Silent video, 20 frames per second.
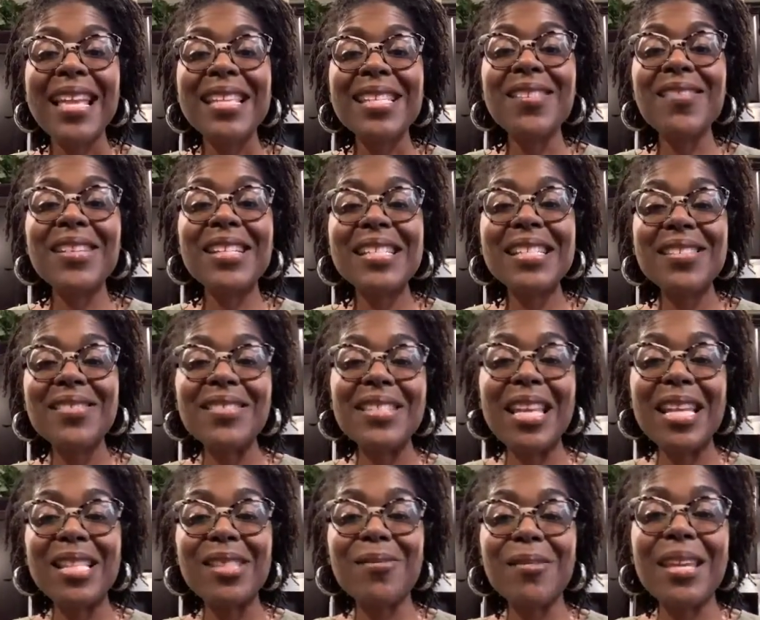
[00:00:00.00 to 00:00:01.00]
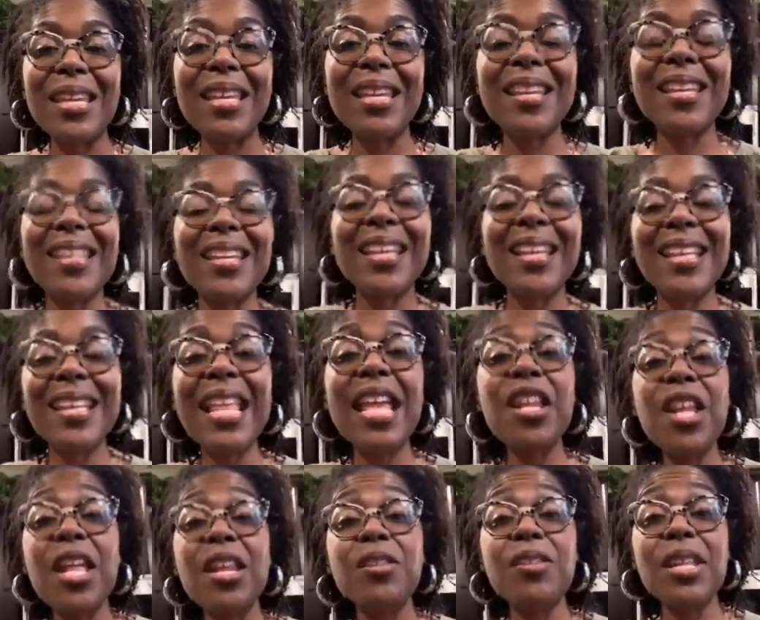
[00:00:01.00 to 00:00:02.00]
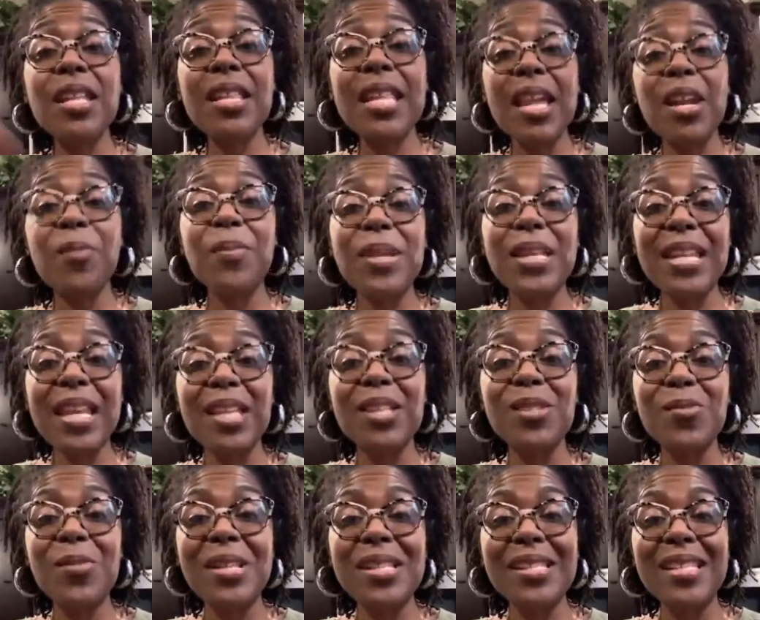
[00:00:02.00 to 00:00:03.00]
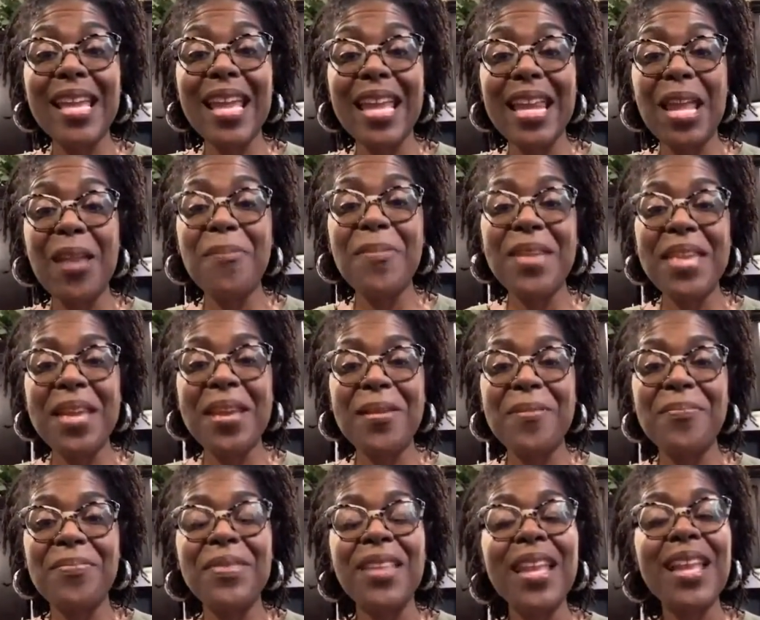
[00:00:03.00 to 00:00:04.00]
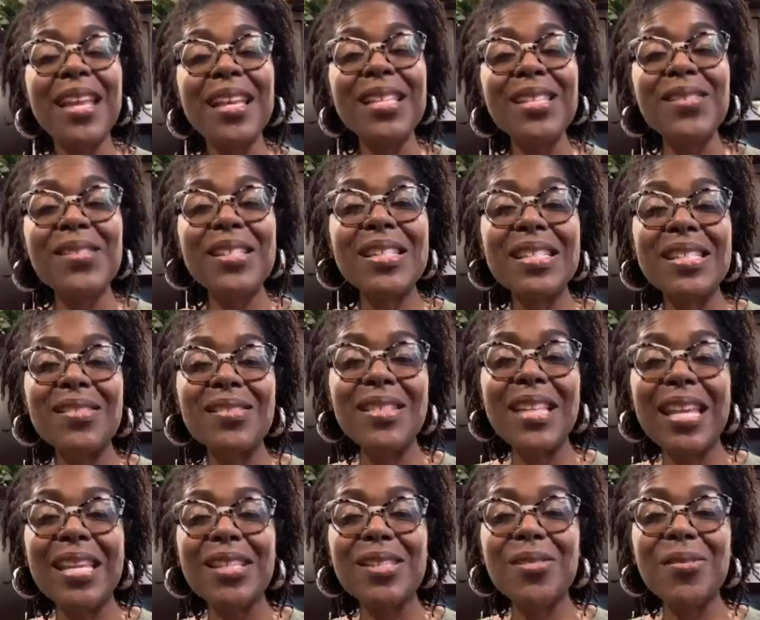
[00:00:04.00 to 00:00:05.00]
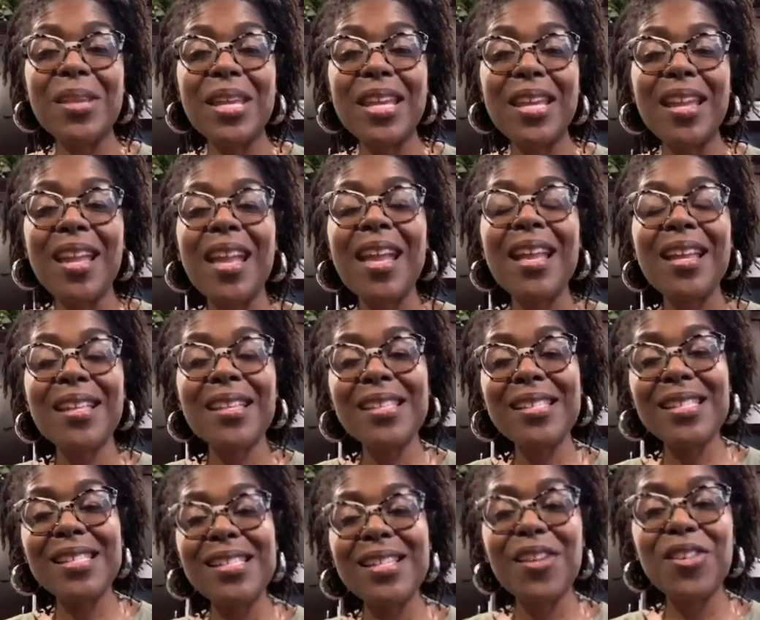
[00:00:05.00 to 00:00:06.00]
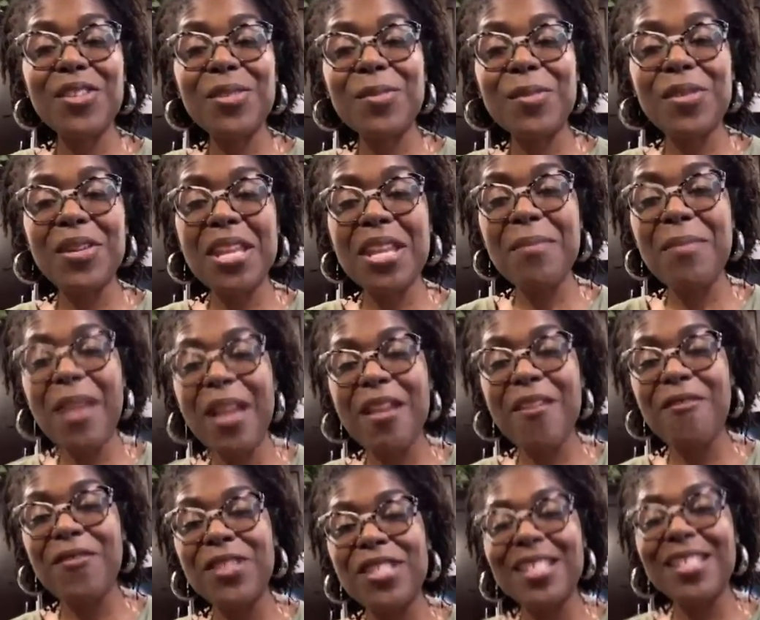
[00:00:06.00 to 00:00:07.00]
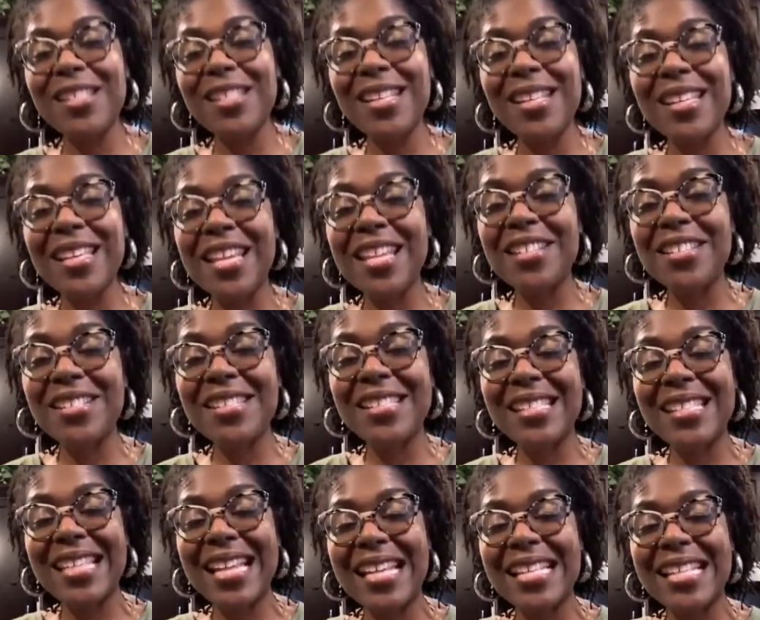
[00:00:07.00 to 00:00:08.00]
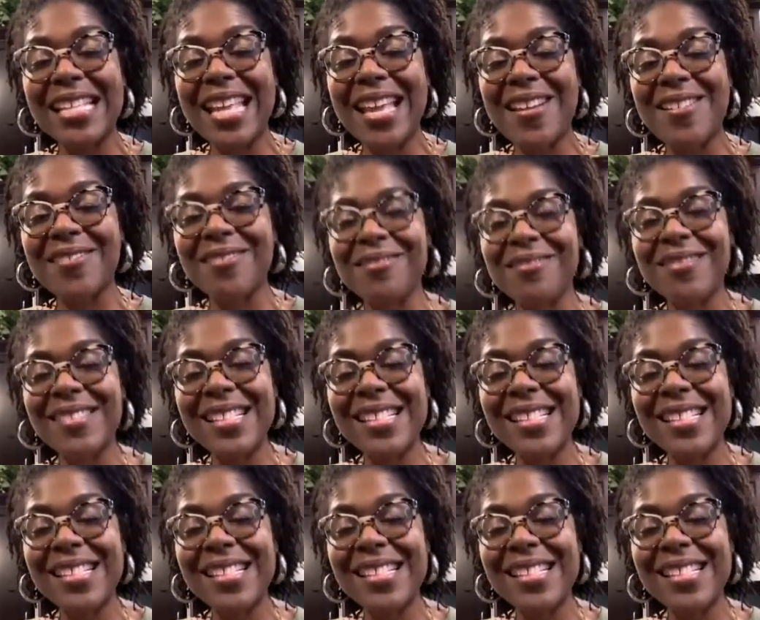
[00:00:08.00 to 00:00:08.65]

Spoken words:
So until next week, then that'll be next Wednesday at 8 p.m. So until next week, this is Dr. Monique May, Physician in the Kitchen, signing out.